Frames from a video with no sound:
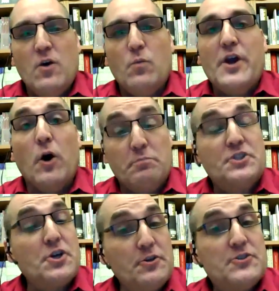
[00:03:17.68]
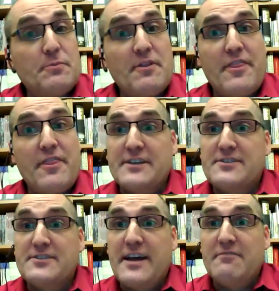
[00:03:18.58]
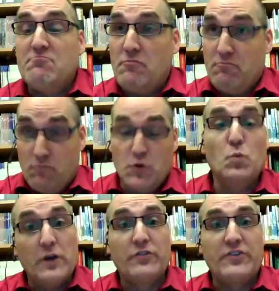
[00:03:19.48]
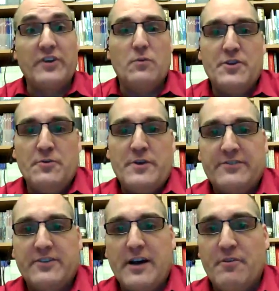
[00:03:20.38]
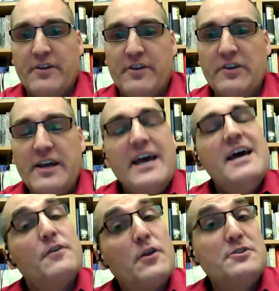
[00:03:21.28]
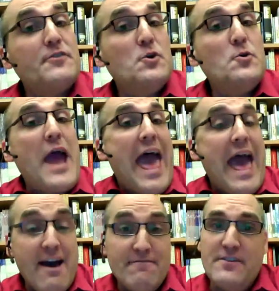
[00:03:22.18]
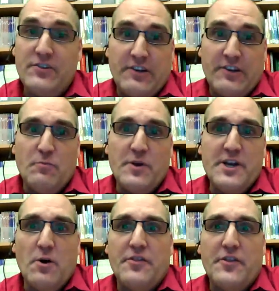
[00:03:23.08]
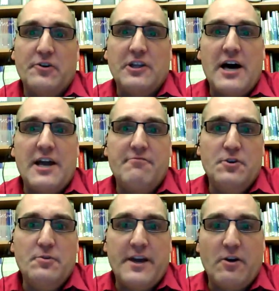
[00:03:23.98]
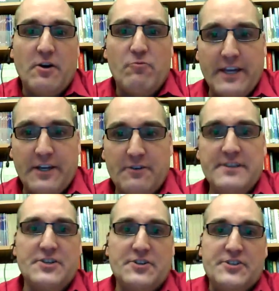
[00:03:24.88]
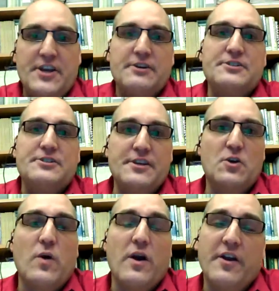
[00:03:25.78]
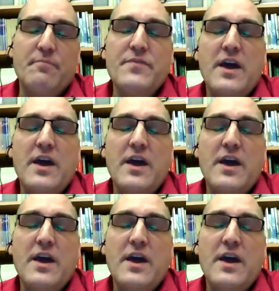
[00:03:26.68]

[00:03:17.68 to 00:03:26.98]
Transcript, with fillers: we hope to show you some of the things that you will see when you next come to visit. For those of you who have visited, and we know that there are a lot of you that are regular visitors here to the aquarium,